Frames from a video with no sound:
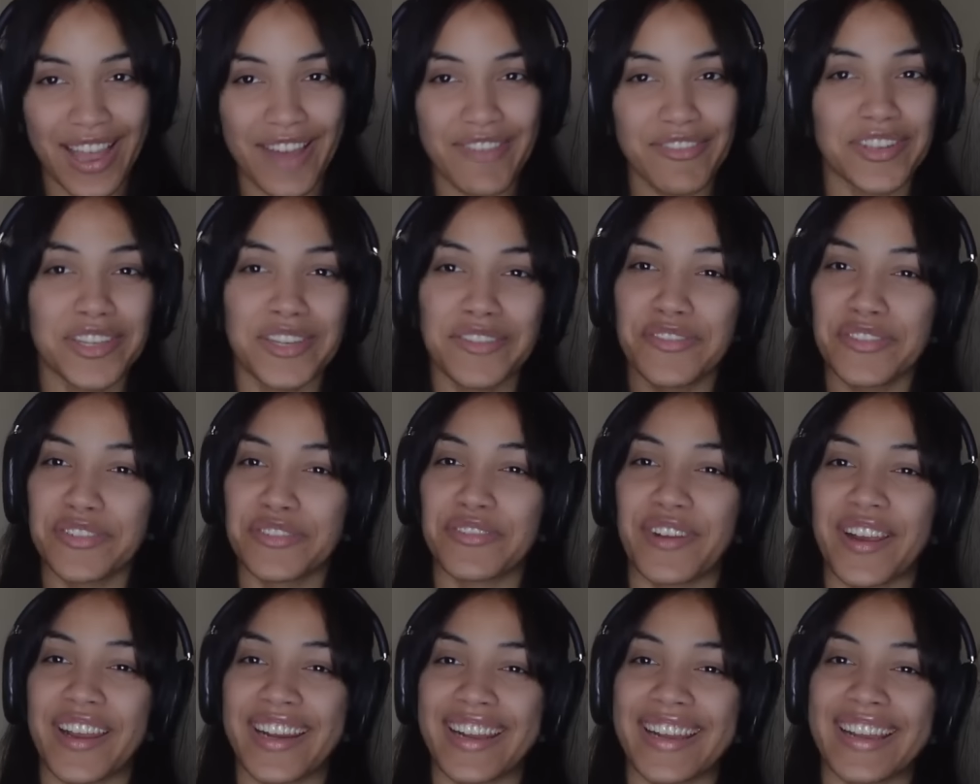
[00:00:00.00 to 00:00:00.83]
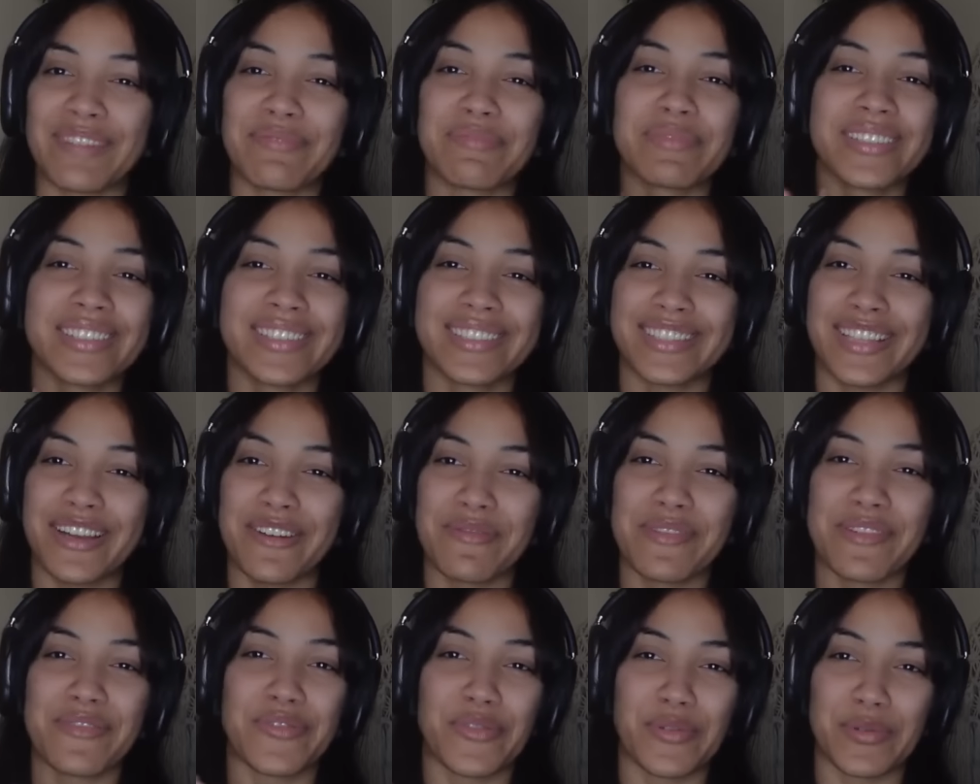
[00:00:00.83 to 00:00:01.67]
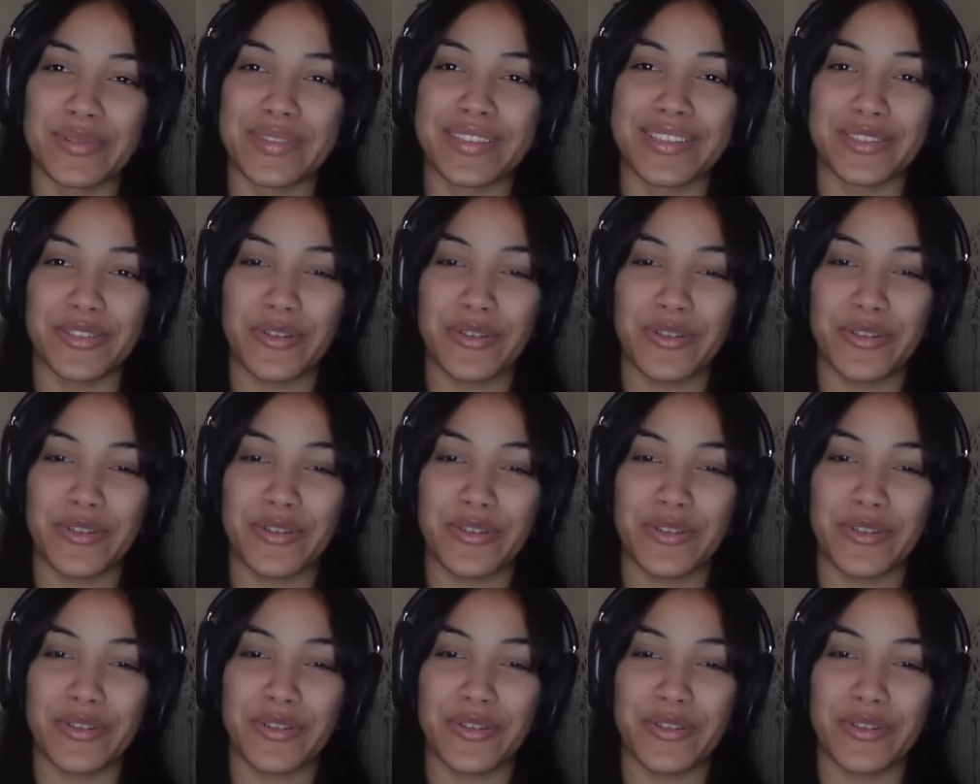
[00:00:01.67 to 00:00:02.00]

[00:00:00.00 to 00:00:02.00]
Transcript: Have any of you read it? Please tell me if it was this